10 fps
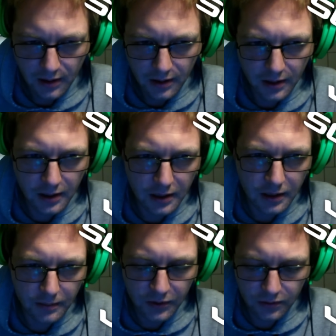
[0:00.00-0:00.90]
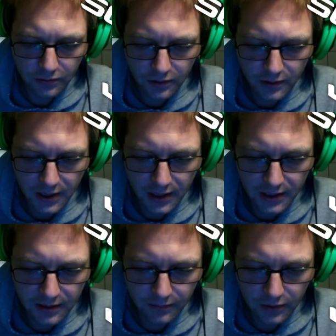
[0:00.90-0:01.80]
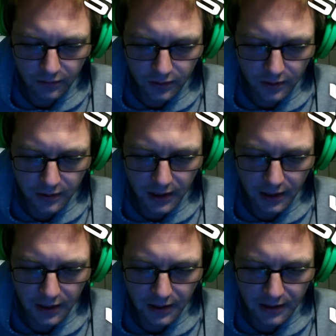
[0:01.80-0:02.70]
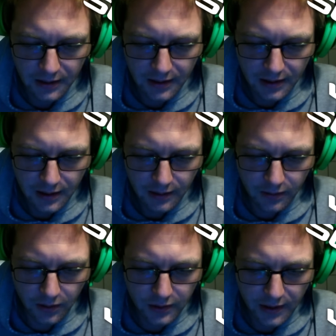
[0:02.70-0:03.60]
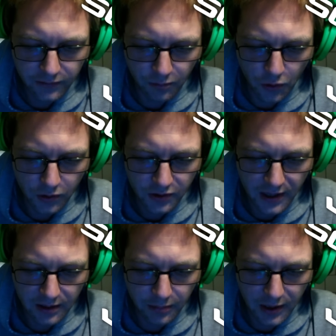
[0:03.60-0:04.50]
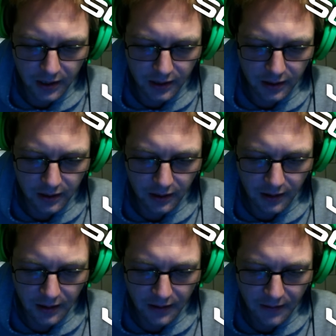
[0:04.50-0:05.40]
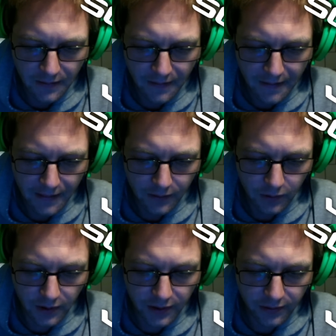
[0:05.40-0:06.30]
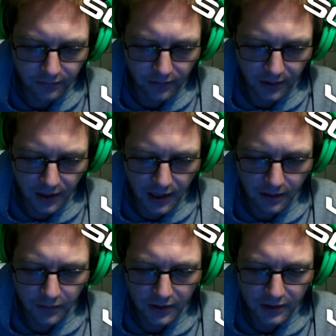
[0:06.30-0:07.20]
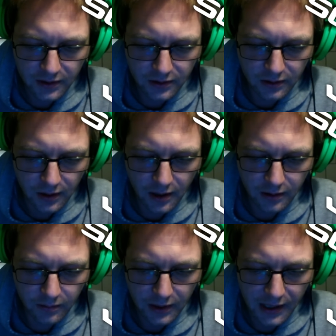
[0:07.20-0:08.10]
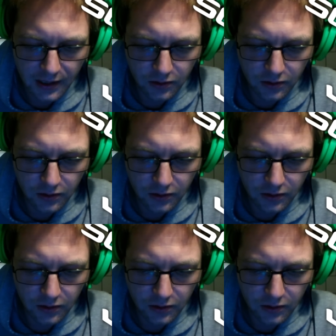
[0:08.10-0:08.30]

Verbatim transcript: Oh, I'm so sorry, guys. I'm so sorry. I'm going to have to merge that part in. Well, not the game because it's done, but I can